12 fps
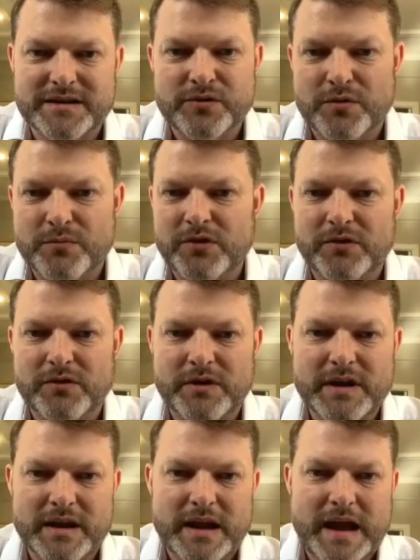
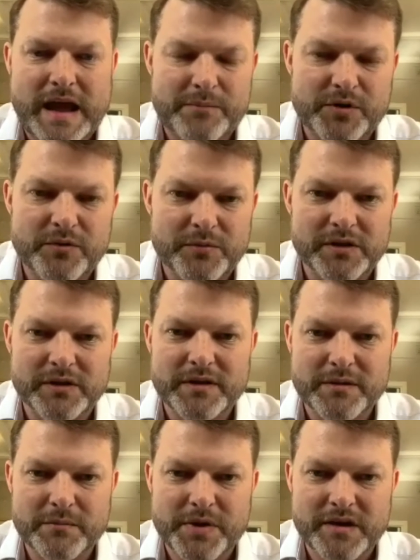normal and abnormal
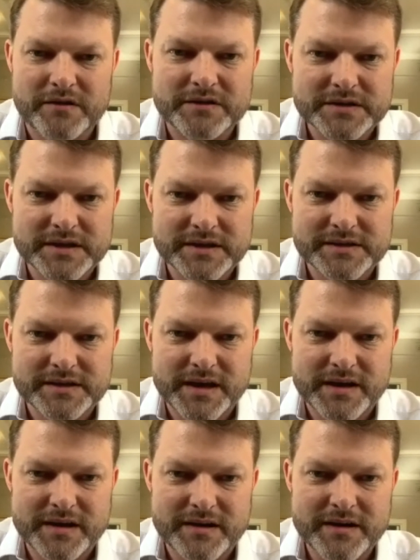appearances,
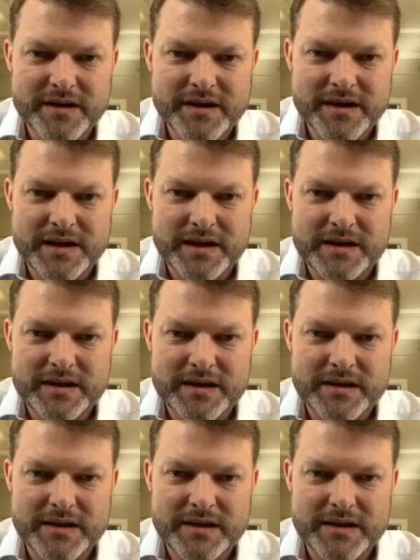and it